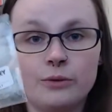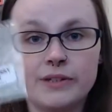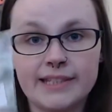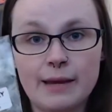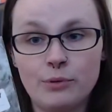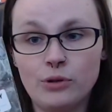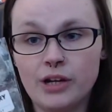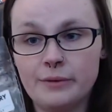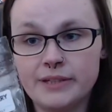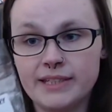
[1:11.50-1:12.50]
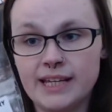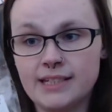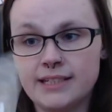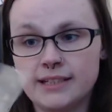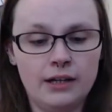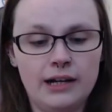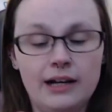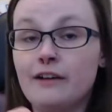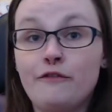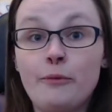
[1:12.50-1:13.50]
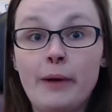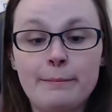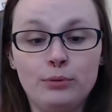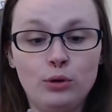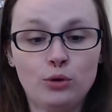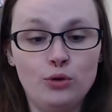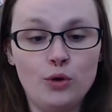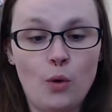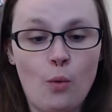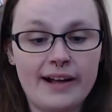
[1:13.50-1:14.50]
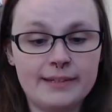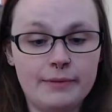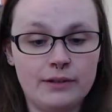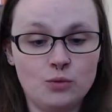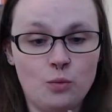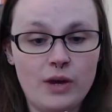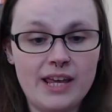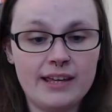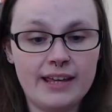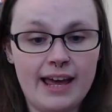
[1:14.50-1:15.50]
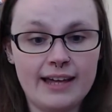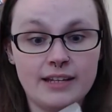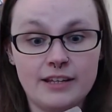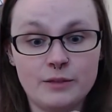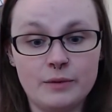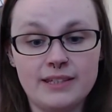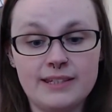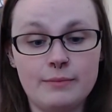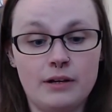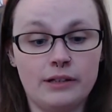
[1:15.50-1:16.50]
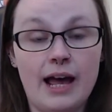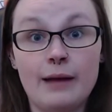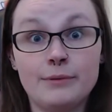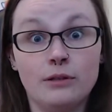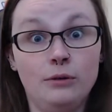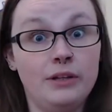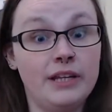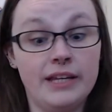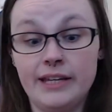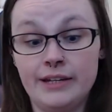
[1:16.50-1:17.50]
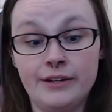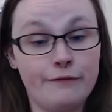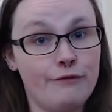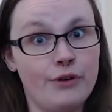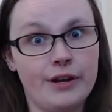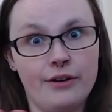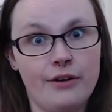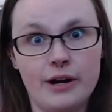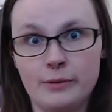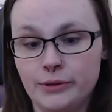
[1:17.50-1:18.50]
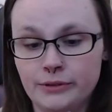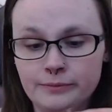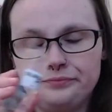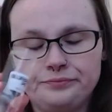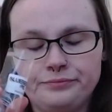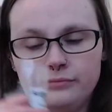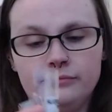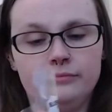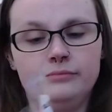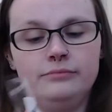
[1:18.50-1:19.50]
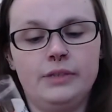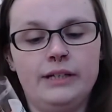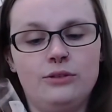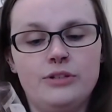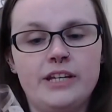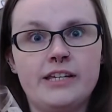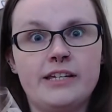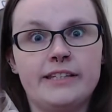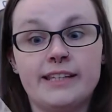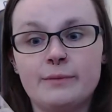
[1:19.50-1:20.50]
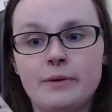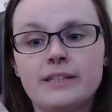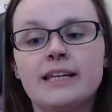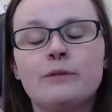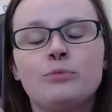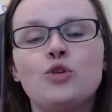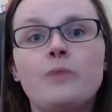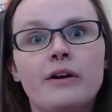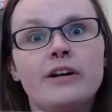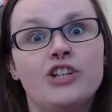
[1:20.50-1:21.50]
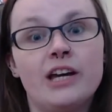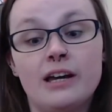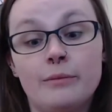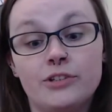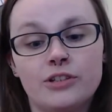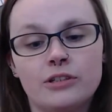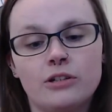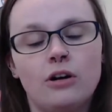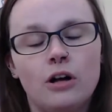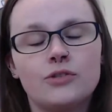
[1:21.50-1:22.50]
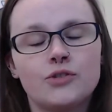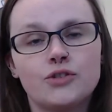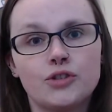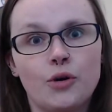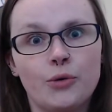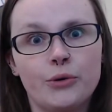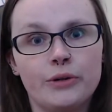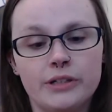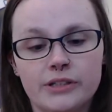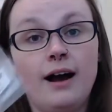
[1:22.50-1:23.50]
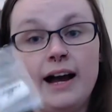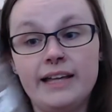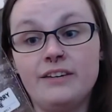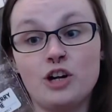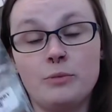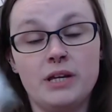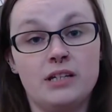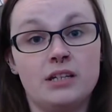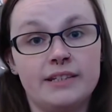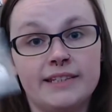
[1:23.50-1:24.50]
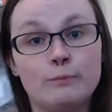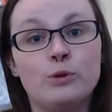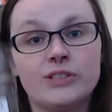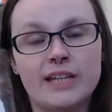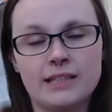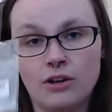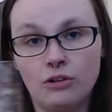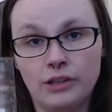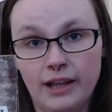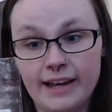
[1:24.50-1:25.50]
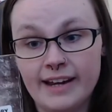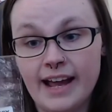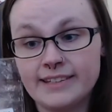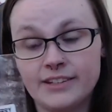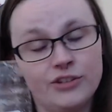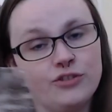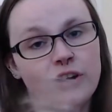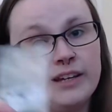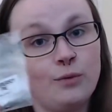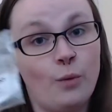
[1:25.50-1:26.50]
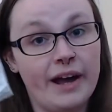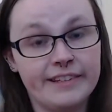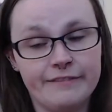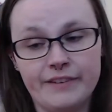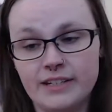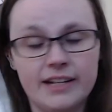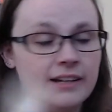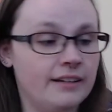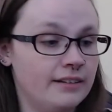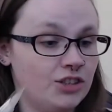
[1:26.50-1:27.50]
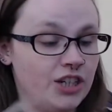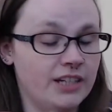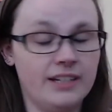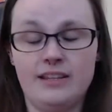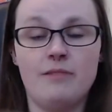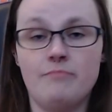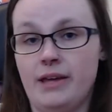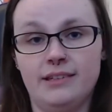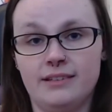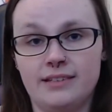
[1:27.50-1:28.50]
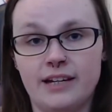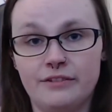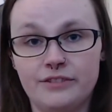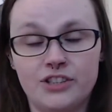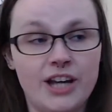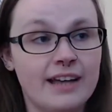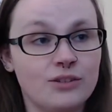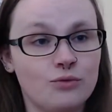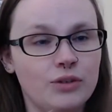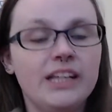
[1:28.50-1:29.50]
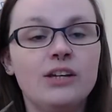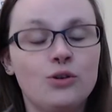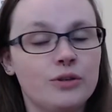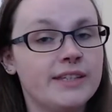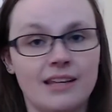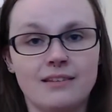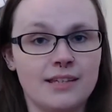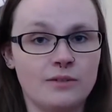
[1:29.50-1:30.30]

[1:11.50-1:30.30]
sample that I was sent for my blue wax melt week. And this one smelled absolutely in-freaking-credible. My goodness, it smells like blueberry jam. Just, oh, so good. Highly recommend Simple Scents Online as an Australian wax vendor. She does amazing stuff. She has really good scents as